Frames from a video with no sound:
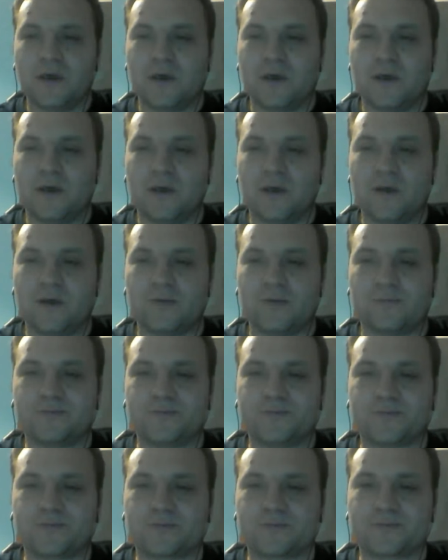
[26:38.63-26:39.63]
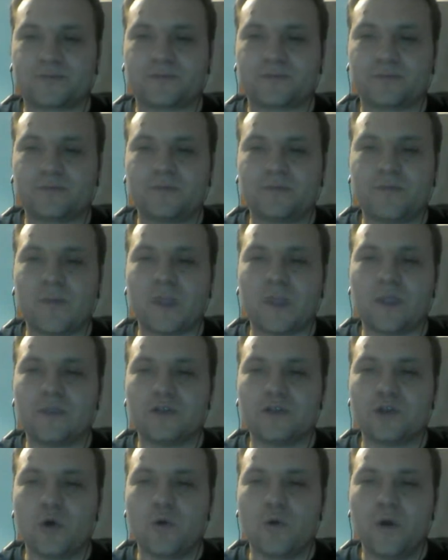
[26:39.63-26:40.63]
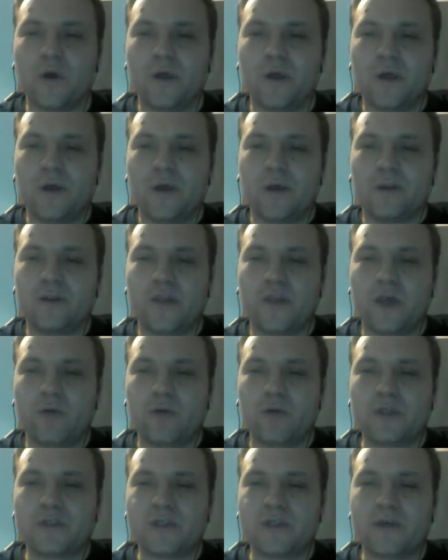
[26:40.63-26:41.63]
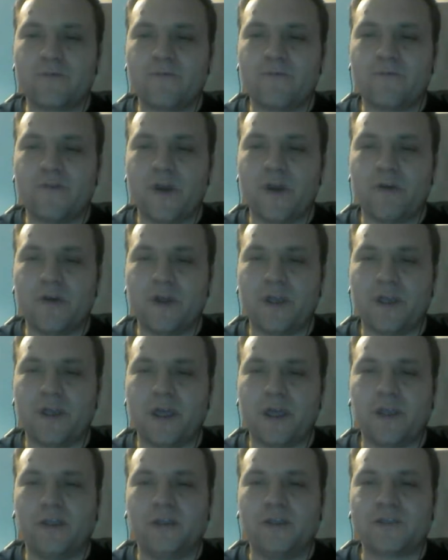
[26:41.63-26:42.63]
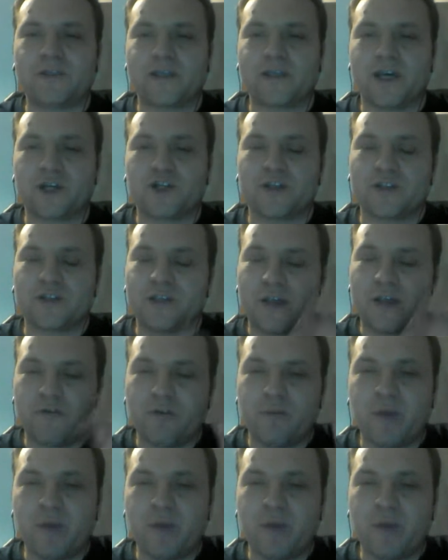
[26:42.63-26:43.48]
Uh, so there were some very heated discussions.